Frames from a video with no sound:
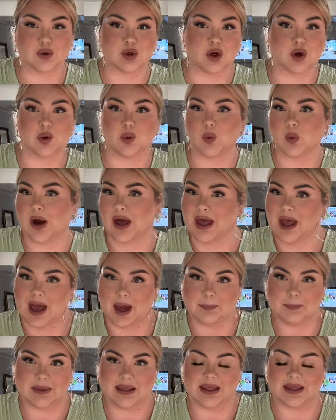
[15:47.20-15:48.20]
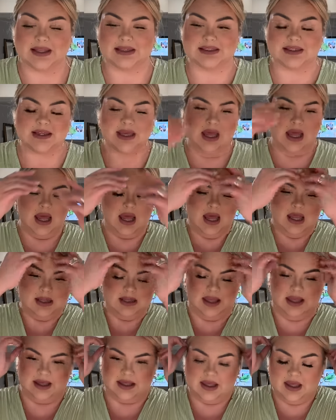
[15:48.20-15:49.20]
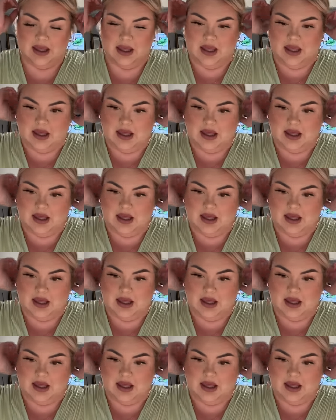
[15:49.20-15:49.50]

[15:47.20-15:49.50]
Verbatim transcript: know what happened. Like